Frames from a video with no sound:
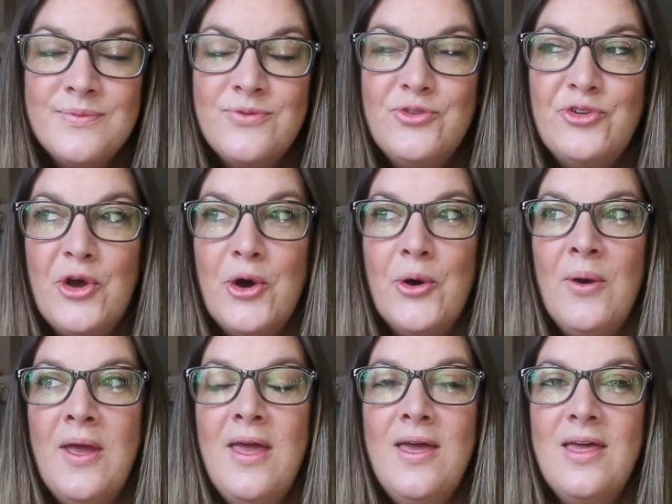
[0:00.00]

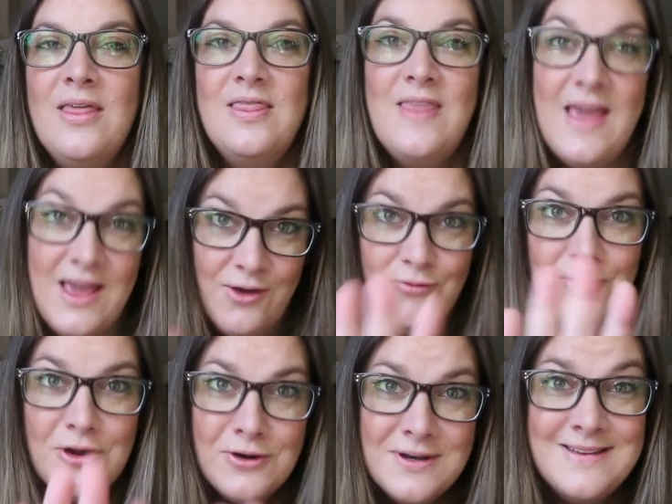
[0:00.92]
So thank you
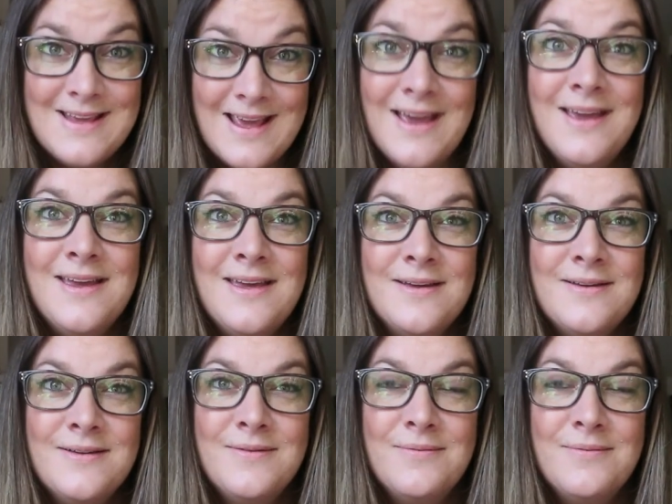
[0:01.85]
for your dick.